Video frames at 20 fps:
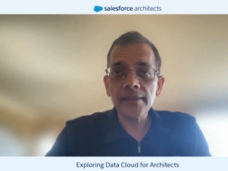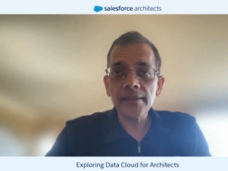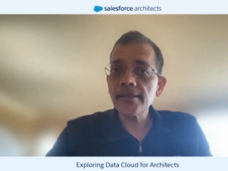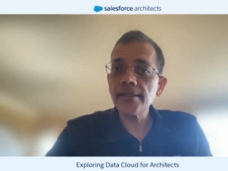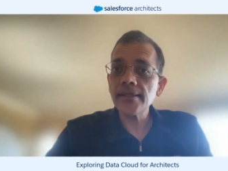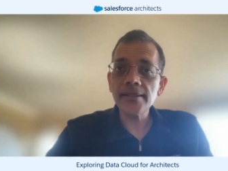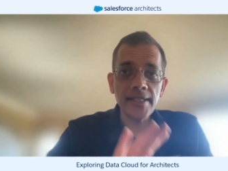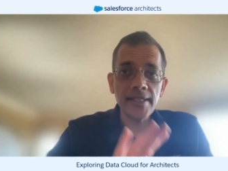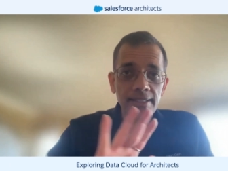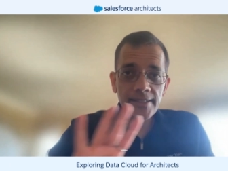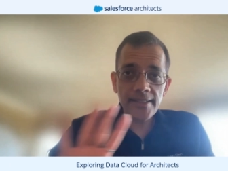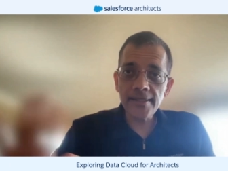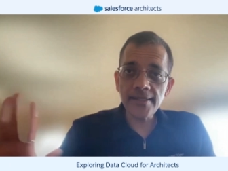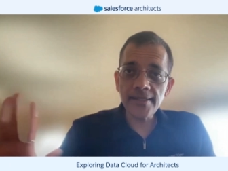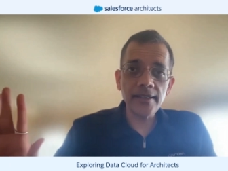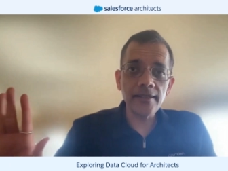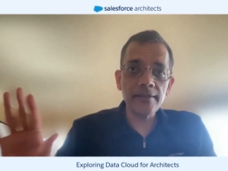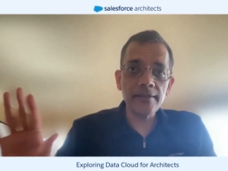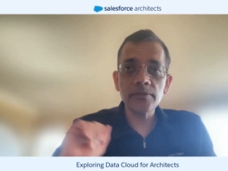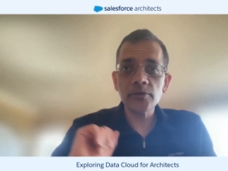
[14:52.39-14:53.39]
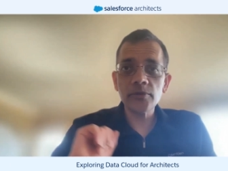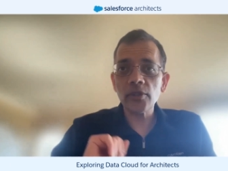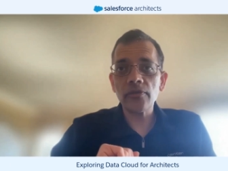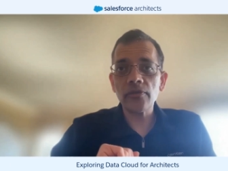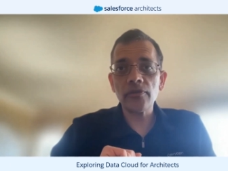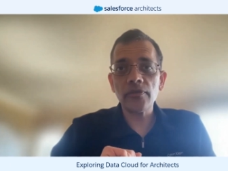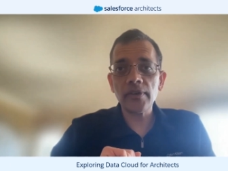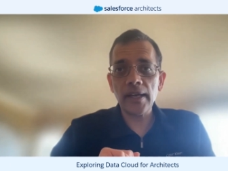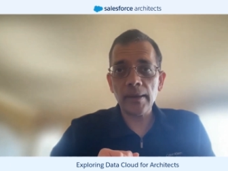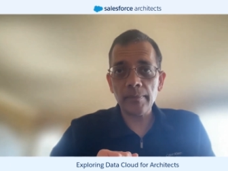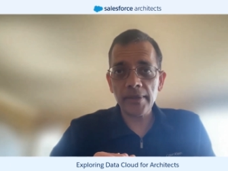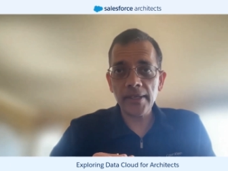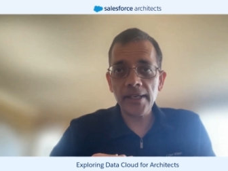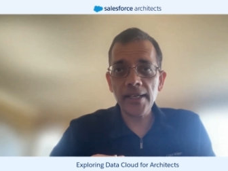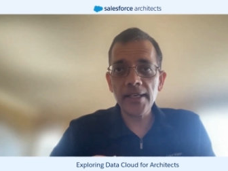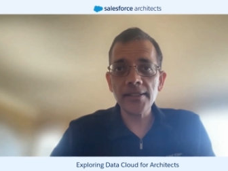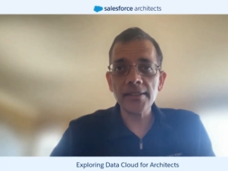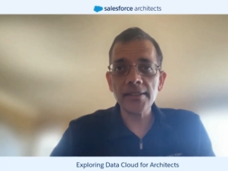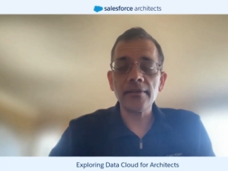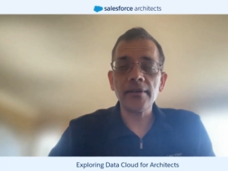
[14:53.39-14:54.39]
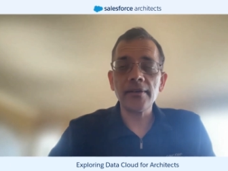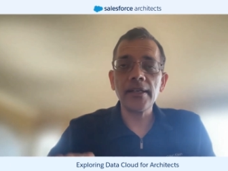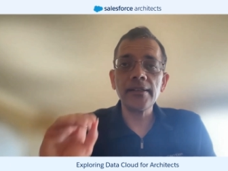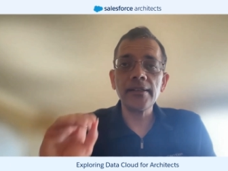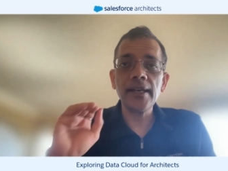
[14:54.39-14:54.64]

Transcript: This is an existing sort of application, right?